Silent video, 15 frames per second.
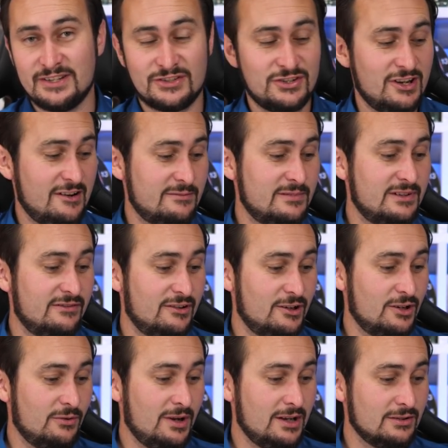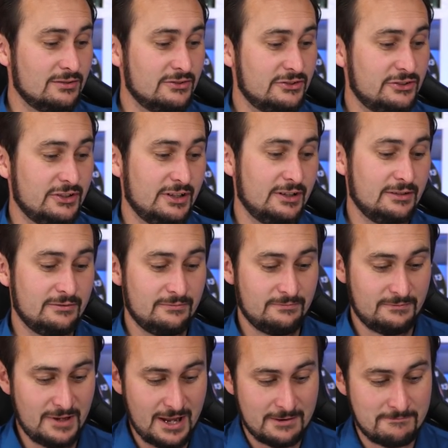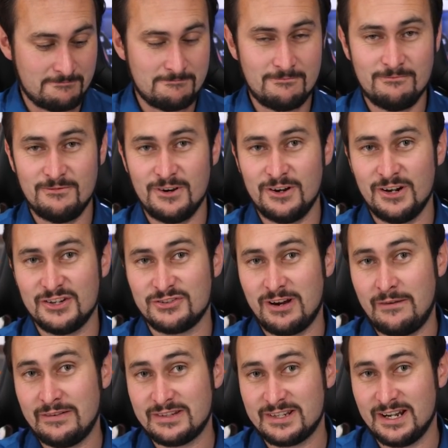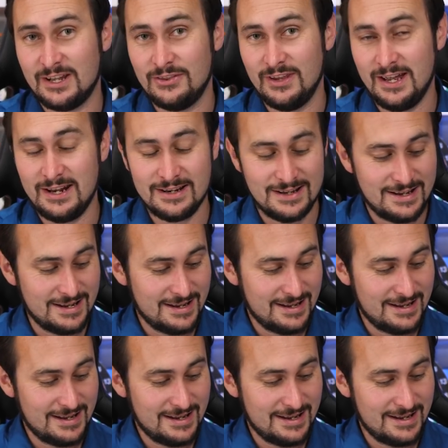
It served me very well. So yeah, very nice graphics card that.